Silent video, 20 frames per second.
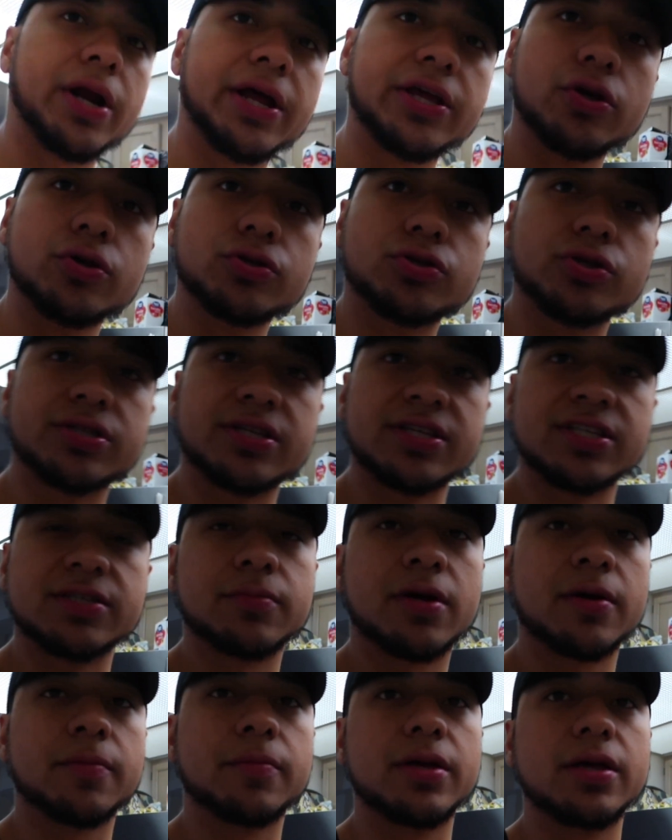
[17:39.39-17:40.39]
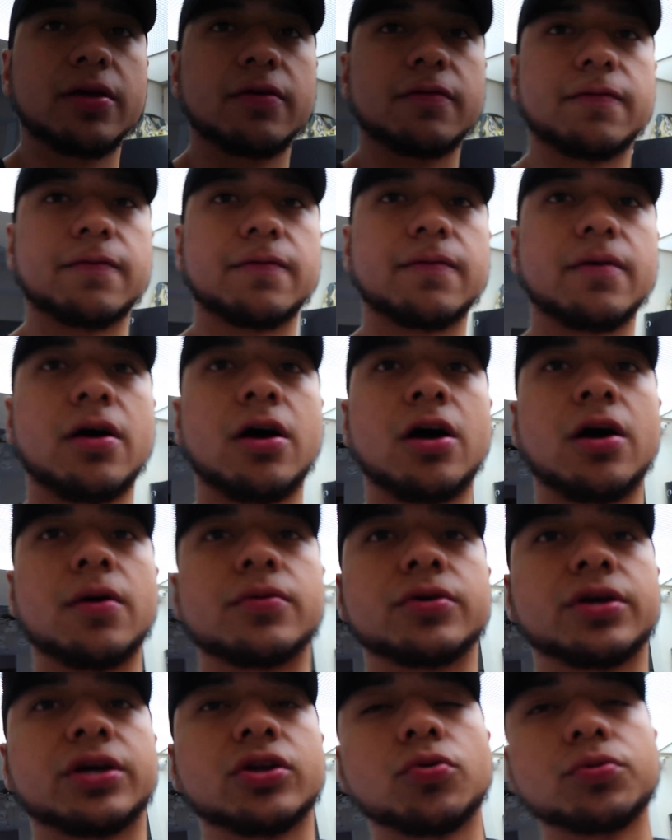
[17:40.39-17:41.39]
I use to season my beef,
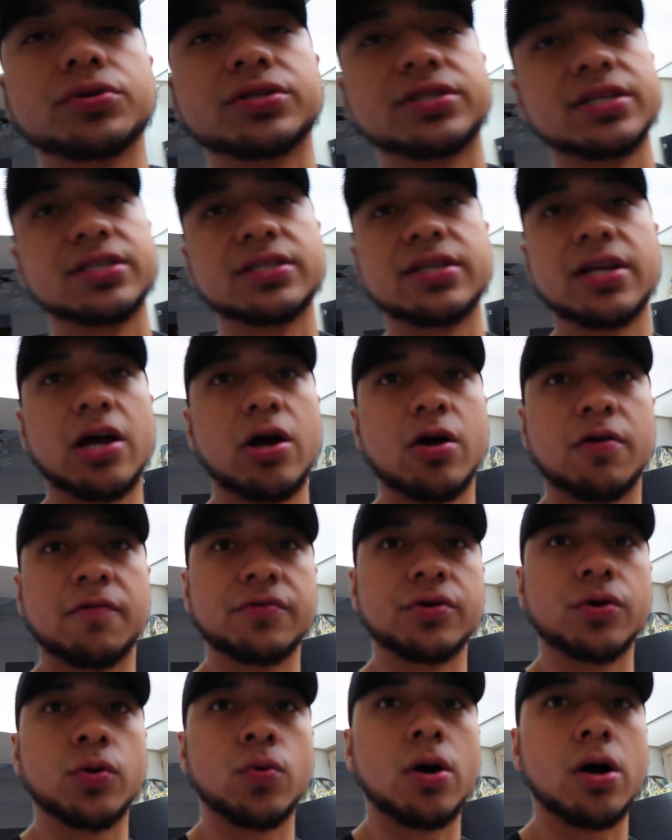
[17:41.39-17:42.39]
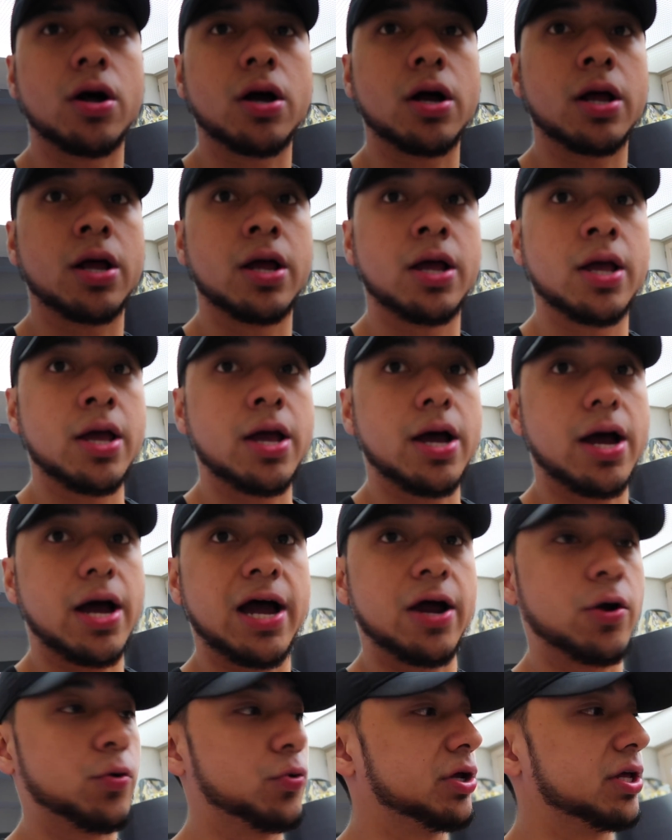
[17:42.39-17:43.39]
you can always season it however you want.
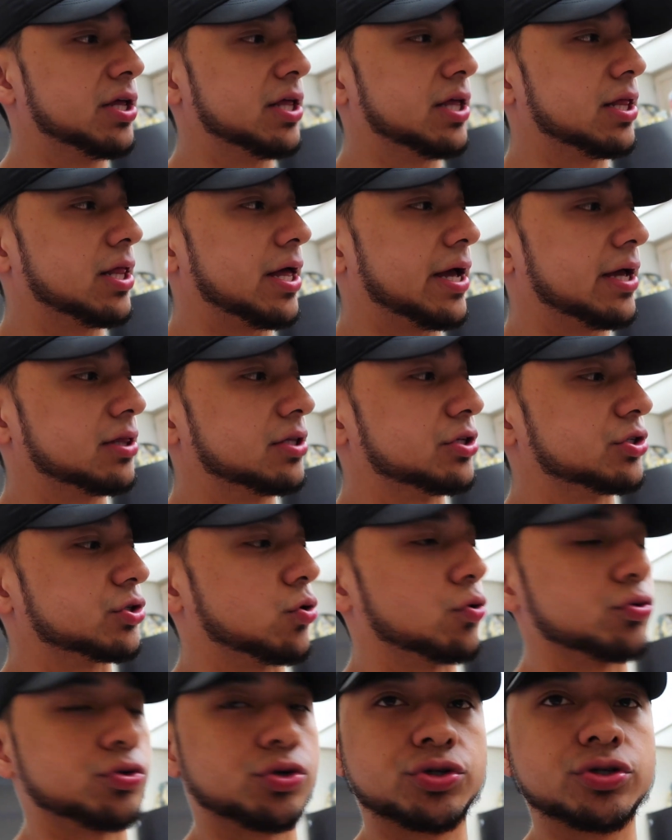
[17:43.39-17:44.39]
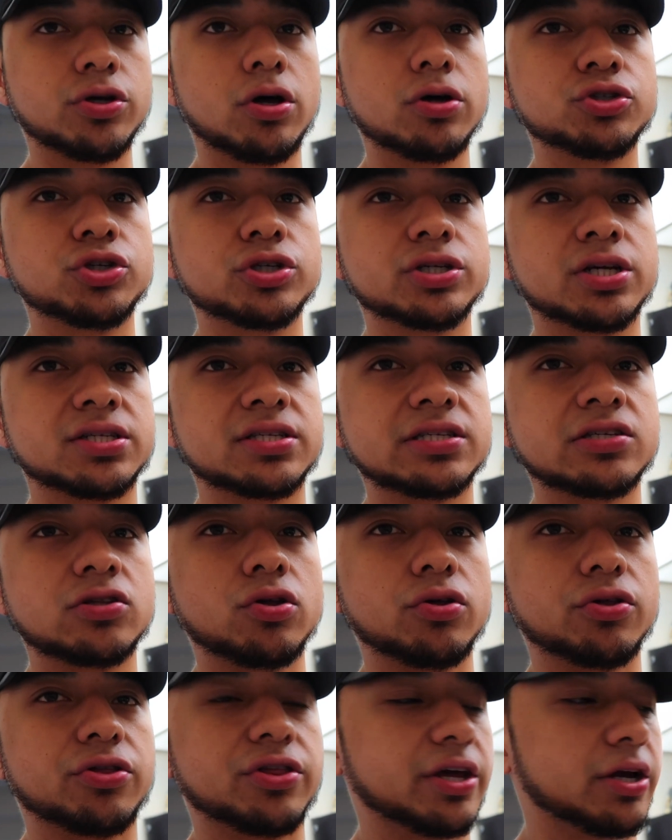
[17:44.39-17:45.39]
I really like this kosher salt just because it's a
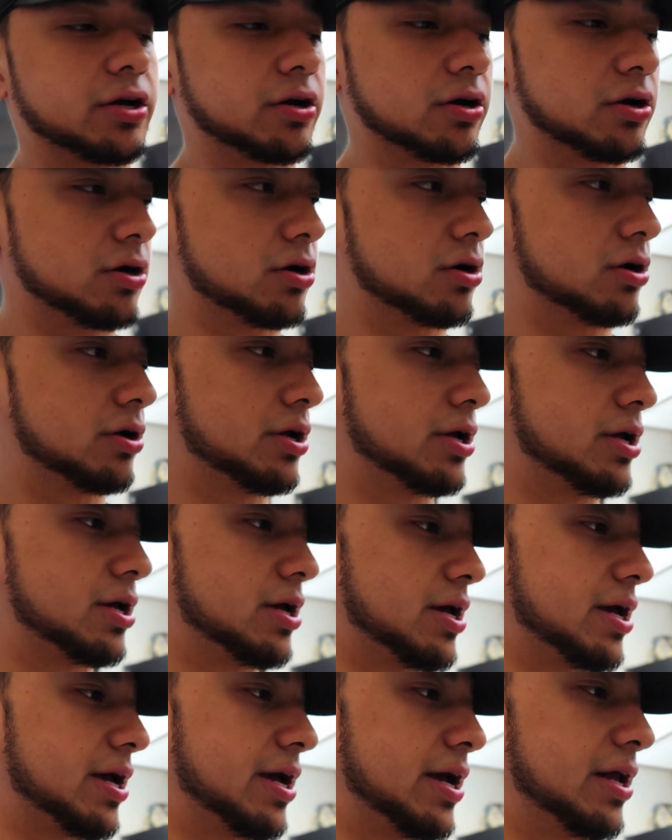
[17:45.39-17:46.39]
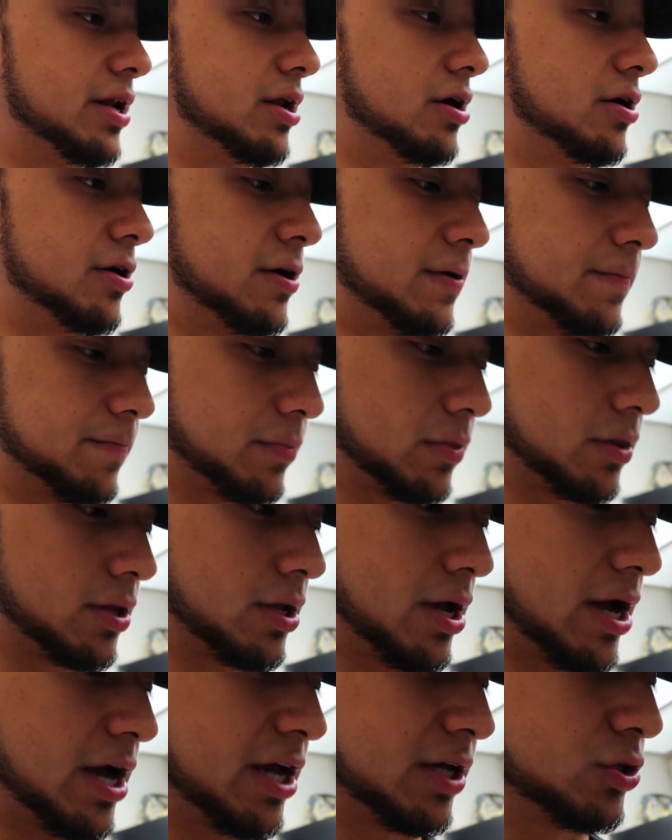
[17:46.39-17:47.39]
little thicker. And
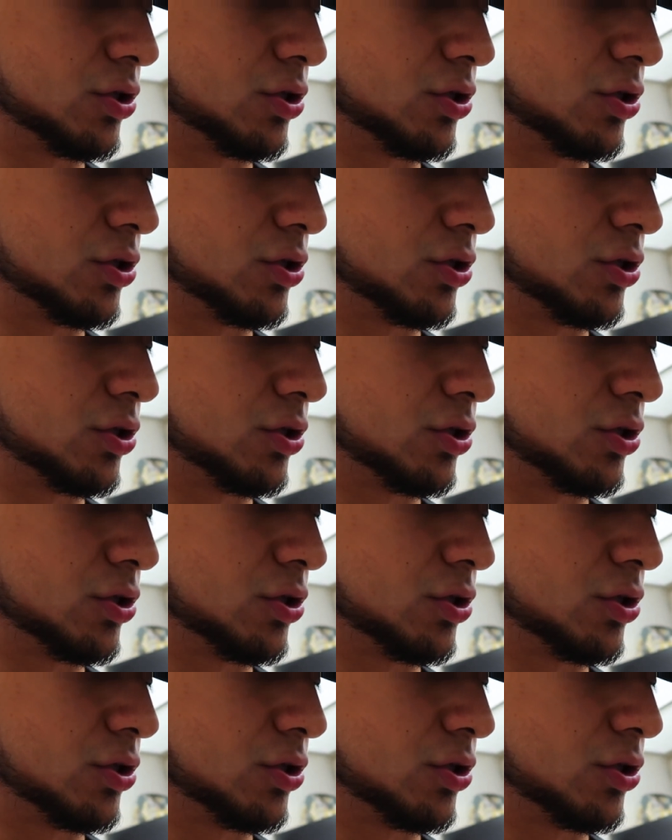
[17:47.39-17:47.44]
I